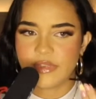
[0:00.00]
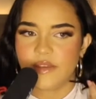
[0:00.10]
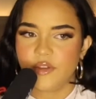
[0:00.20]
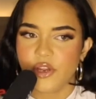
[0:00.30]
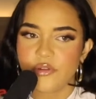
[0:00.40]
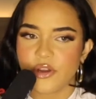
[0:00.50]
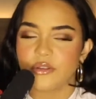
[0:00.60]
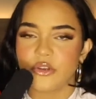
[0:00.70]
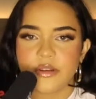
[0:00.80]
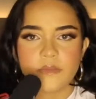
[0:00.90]
If you don't know,
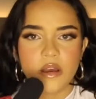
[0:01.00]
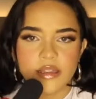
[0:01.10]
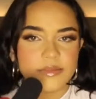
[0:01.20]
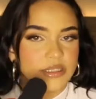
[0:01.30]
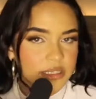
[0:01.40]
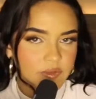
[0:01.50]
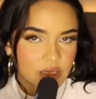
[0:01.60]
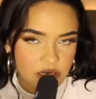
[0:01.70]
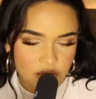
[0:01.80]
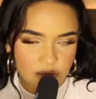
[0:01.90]
Logan Paul has been living
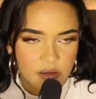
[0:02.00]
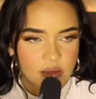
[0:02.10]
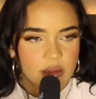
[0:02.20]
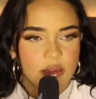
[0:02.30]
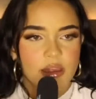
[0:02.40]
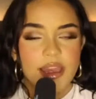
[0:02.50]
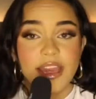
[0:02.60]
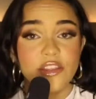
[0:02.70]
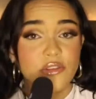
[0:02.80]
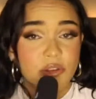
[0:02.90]
here
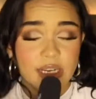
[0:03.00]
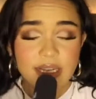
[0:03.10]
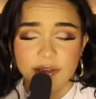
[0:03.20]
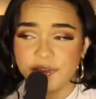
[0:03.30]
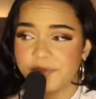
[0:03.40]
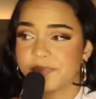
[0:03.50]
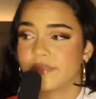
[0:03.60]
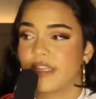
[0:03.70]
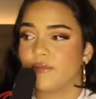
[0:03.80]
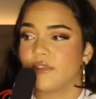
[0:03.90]
in Dorado,
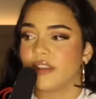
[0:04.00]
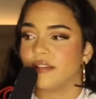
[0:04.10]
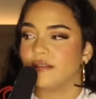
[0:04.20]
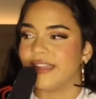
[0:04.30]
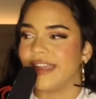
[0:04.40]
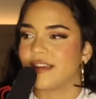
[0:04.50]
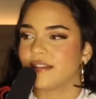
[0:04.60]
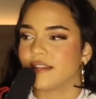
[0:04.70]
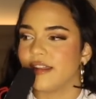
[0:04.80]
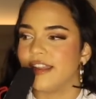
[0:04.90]
in what, like,
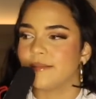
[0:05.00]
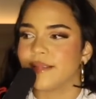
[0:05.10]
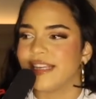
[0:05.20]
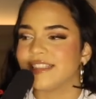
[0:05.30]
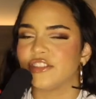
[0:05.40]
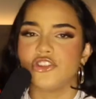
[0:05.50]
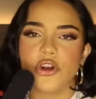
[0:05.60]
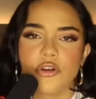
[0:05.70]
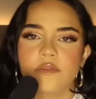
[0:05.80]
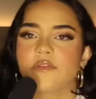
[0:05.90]
in a place
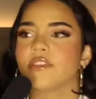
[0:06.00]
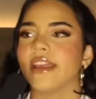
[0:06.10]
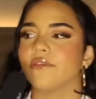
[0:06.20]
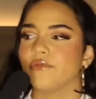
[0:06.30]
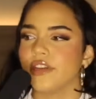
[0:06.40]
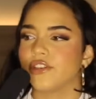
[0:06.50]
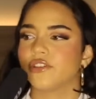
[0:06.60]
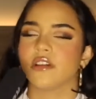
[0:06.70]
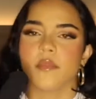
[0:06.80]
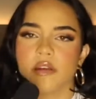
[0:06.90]
known for like
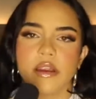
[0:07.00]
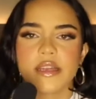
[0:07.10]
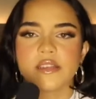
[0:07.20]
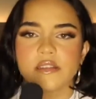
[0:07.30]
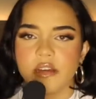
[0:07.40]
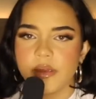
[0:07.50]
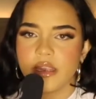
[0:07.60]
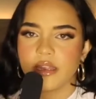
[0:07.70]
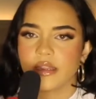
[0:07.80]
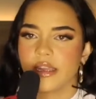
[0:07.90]
rich Americans
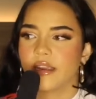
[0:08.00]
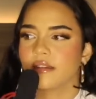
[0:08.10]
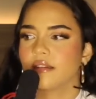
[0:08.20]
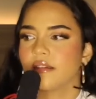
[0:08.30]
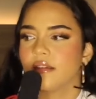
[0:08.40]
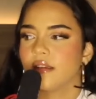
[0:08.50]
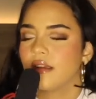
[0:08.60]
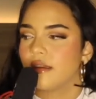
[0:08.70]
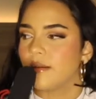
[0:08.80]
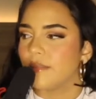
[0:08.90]
coming and like,
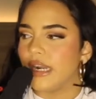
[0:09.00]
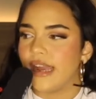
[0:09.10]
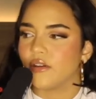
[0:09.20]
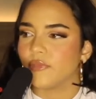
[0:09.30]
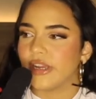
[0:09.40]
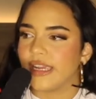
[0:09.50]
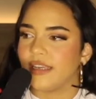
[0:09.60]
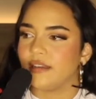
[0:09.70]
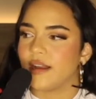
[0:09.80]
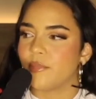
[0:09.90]
¿verdad? Como
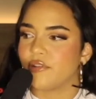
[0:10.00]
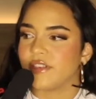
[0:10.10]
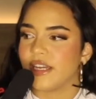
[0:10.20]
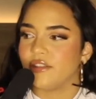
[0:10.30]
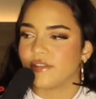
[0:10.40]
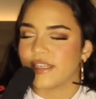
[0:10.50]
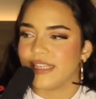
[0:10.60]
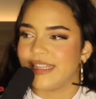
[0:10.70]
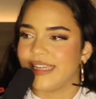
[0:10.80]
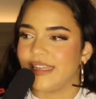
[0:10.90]
que
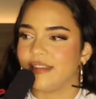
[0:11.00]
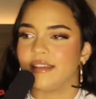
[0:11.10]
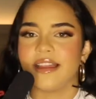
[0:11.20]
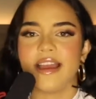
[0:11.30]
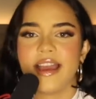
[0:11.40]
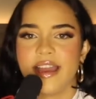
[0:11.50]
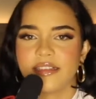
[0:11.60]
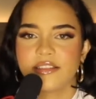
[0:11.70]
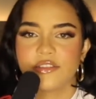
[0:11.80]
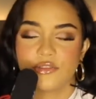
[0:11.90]
aprovechándose de
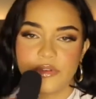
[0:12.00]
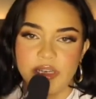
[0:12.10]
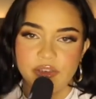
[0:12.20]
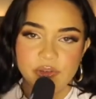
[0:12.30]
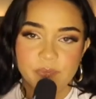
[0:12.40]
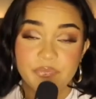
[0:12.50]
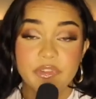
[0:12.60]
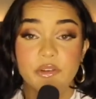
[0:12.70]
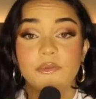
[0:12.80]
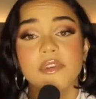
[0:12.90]
Act 22.
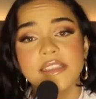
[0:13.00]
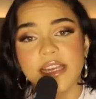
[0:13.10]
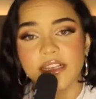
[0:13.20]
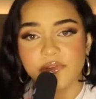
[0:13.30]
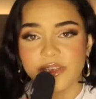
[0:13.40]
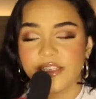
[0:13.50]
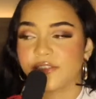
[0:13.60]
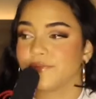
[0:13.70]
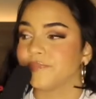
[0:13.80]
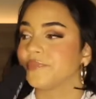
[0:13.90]
What's Act
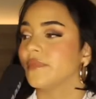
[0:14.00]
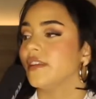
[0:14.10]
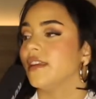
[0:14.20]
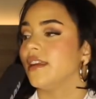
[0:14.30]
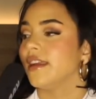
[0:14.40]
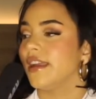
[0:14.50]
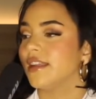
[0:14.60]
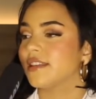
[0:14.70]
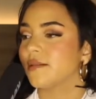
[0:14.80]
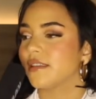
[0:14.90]
22?
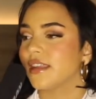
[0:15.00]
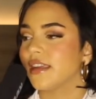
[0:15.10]
It's an